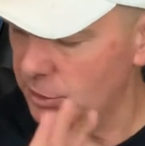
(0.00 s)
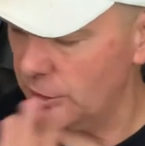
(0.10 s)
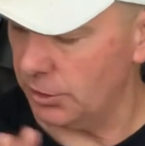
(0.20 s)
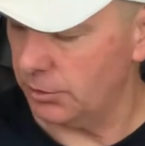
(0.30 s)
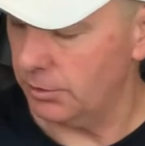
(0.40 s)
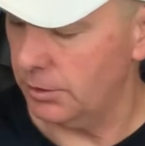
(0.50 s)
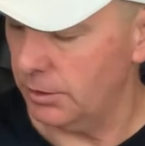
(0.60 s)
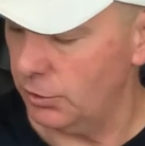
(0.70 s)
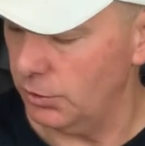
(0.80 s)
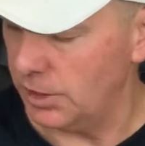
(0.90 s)
going to
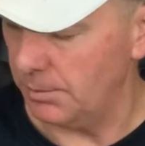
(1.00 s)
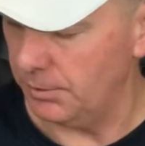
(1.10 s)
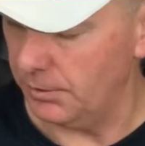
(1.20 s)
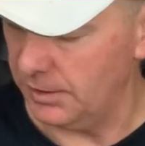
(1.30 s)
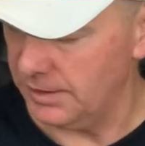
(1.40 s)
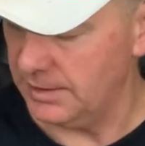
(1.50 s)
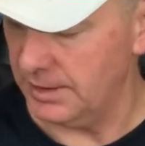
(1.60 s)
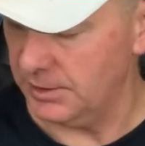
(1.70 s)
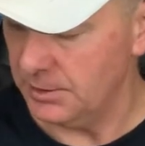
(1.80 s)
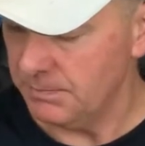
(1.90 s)
do a couple of these
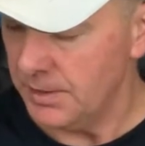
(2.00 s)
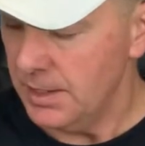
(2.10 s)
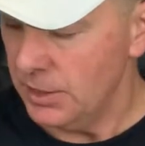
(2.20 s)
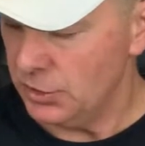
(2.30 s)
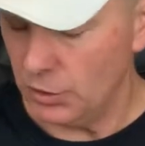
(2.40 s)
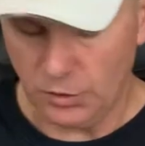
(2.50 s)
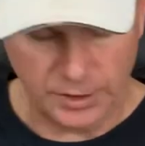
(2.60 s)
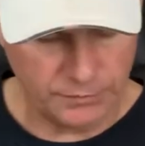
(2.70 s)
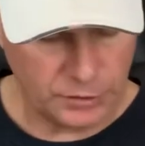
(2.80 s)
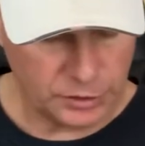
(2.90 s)
things. So
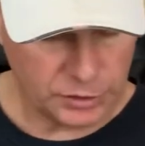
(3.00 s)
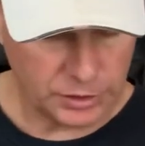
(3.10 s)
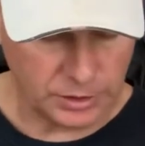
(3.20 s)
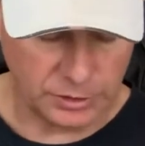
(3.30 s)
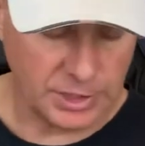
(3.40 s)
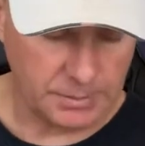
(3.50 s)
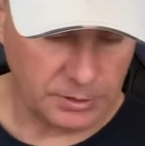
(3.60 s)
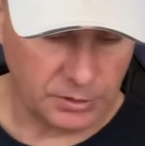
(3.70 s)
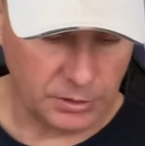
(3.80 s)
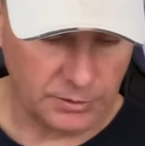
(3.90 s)
in chapter
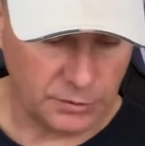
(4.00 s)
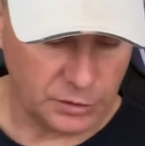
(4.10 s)
30, verse